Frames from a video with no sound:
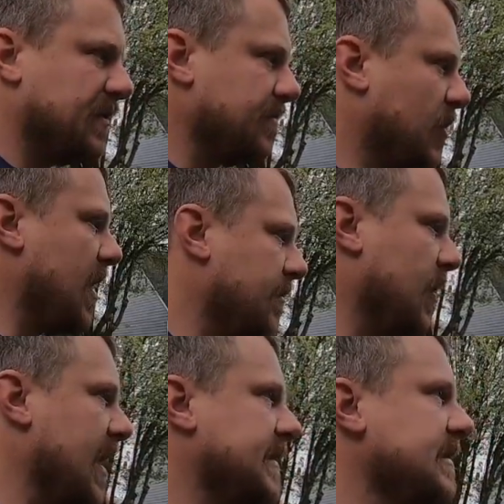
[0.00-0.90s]
with some
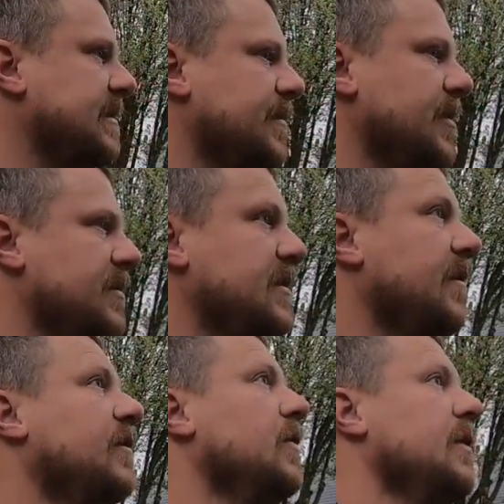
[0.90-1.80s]
crabgrass and some other
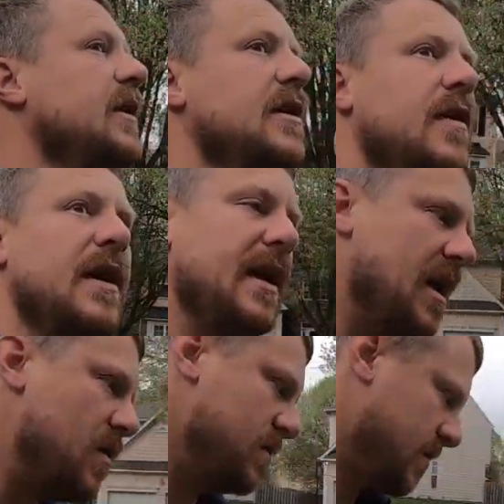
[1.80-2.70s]
stuff going on right
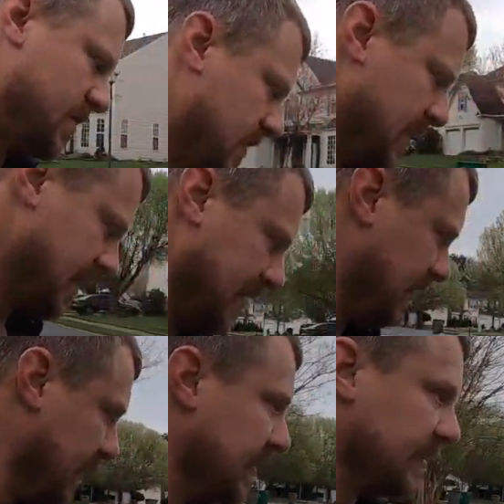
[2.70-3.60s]
now.
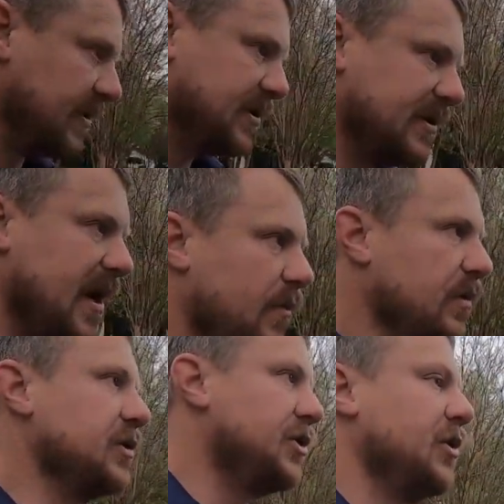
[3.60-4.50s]
Just not
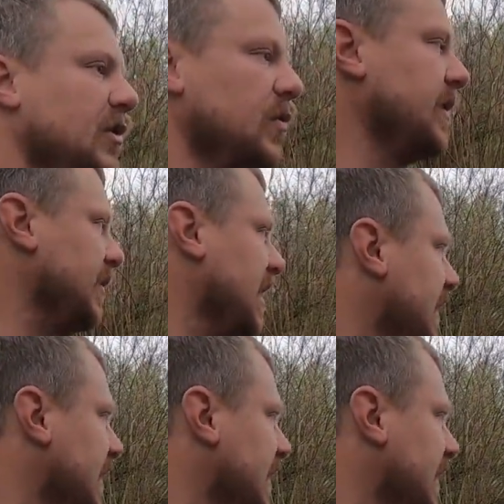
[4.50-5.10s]
real sure whether or